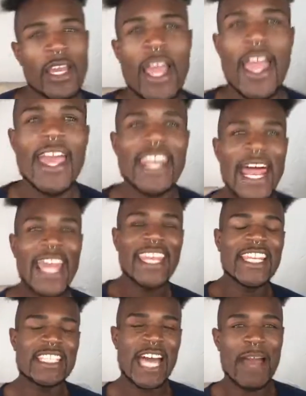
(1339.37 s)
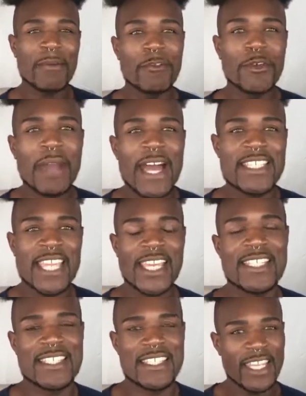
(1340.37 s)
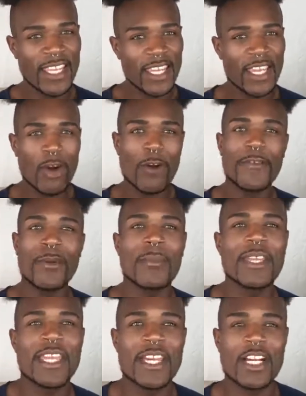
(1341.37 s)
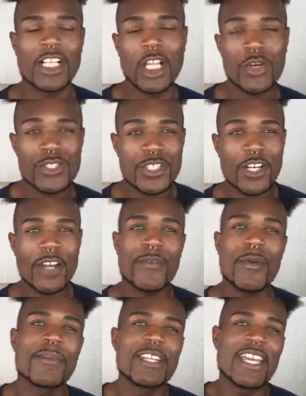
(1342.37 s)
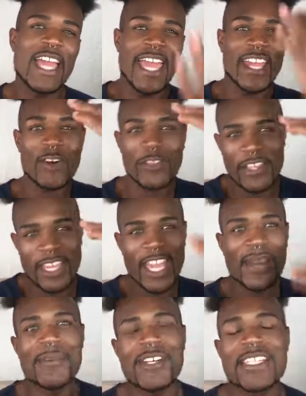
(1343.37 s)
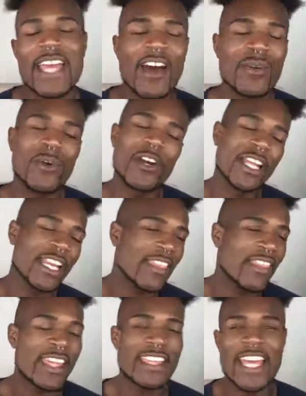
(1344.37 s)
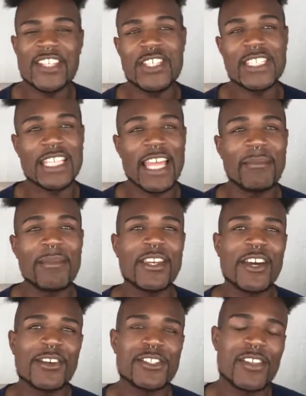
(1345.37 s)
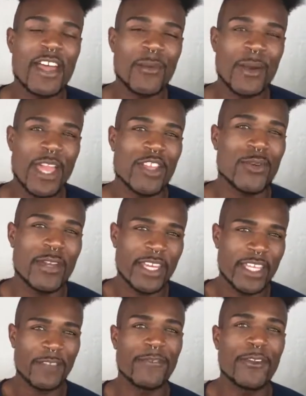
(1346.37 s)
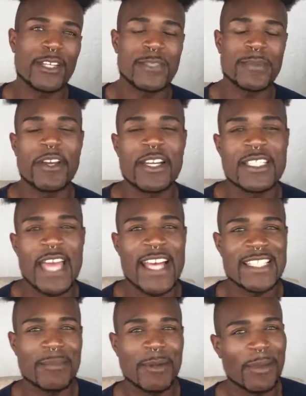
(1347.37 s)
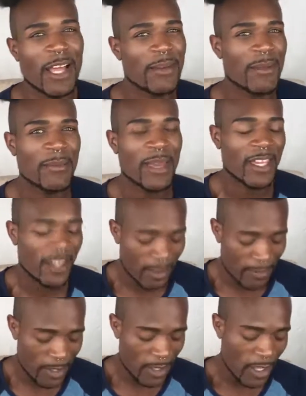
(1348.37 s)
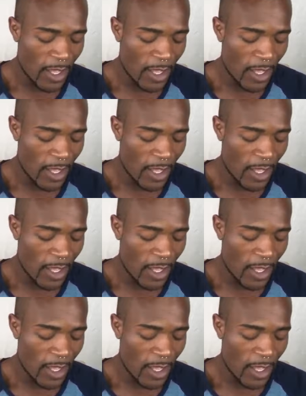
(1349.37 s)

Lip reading: And at any time, if you guys can't see, or if you want me to get closer, if you want me to angle the camera downward, anything like that, just let me know so that way you can get the full experience as I'm applying my makeup.